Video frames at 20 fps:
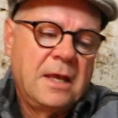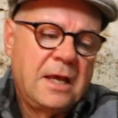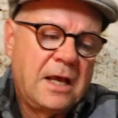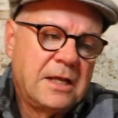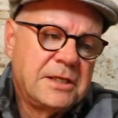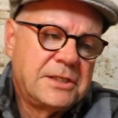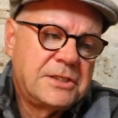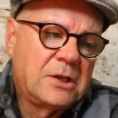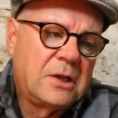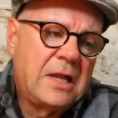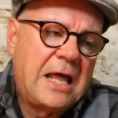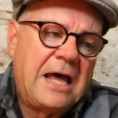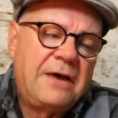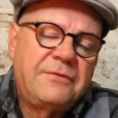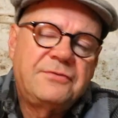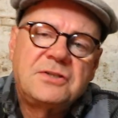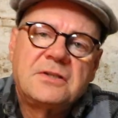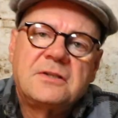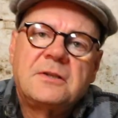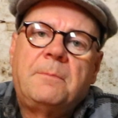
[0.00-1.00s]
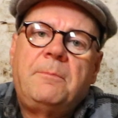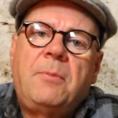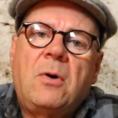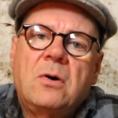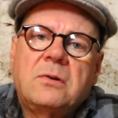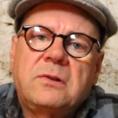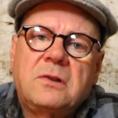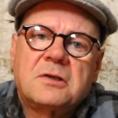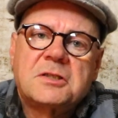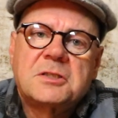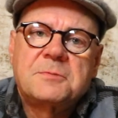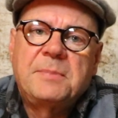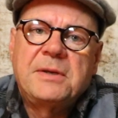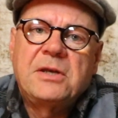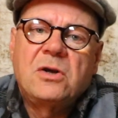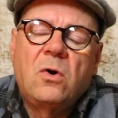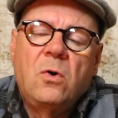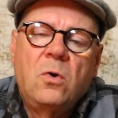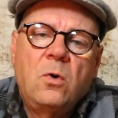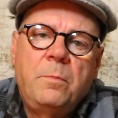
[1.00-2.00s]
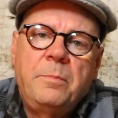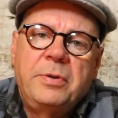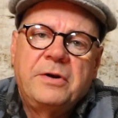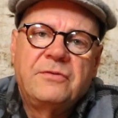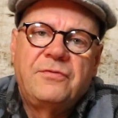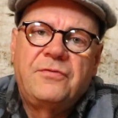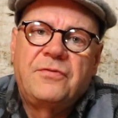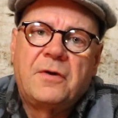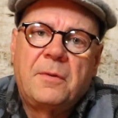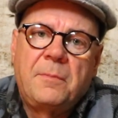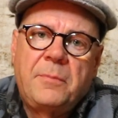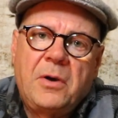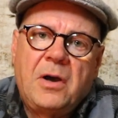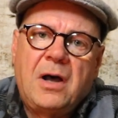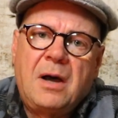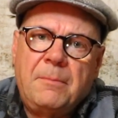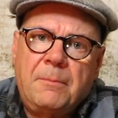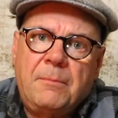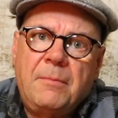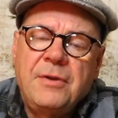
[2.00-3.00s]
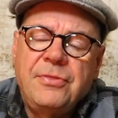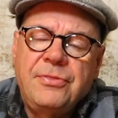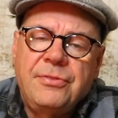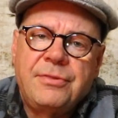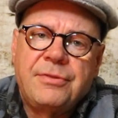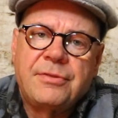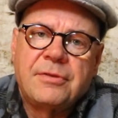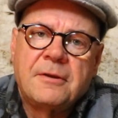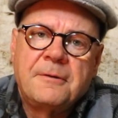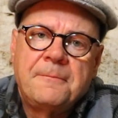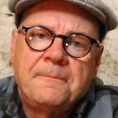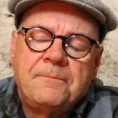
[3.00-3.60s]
until after the bottle's been open for about a month.